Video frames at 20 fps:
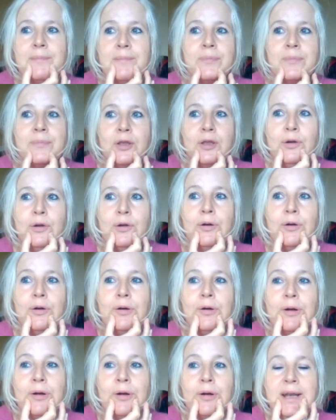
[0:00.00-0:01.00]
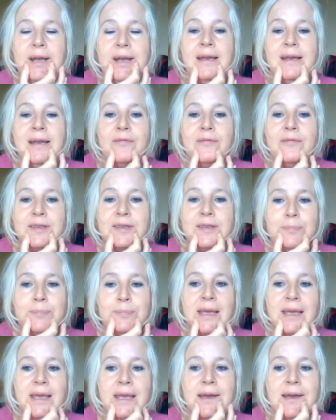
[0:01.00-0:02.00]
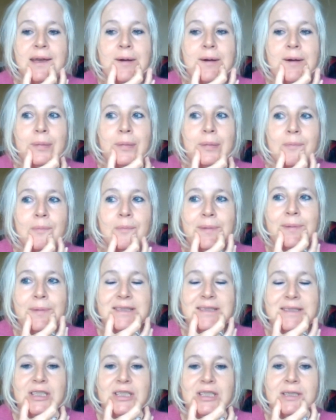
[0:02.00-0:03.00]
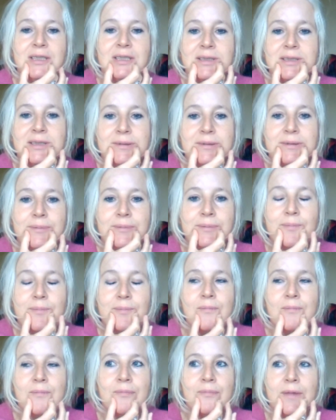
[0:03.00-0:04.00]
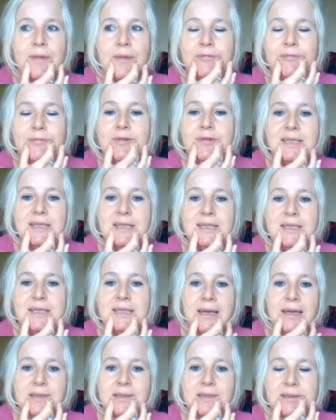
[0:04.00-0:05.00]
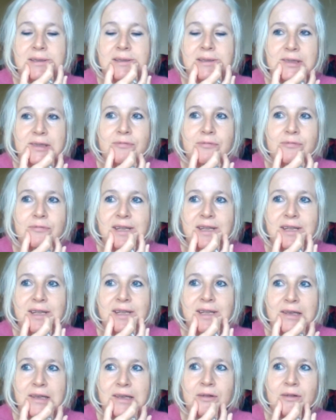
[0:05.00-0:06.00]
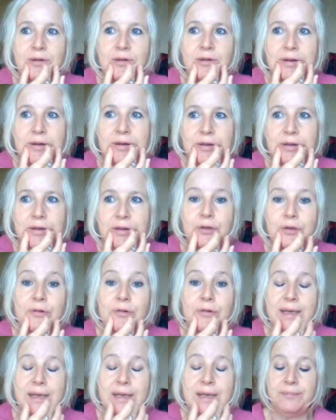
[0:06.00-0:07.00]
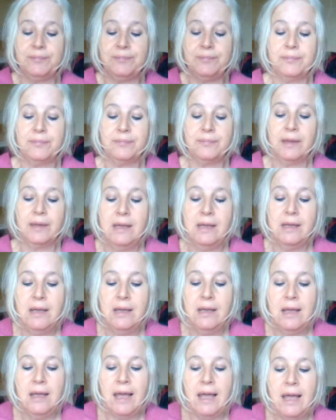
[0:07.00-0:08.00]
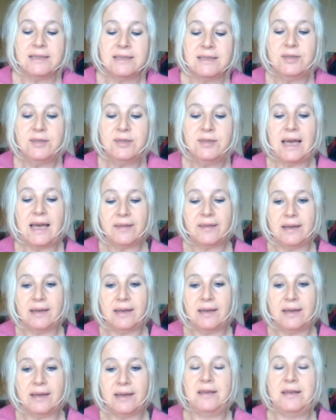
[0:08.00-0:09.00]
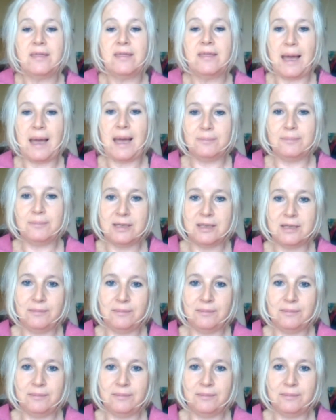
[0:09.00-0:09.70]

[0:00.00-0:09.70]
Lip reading: your lymph is picking up messages and reading it. It's reading your urine. So he sat there and nothing happened,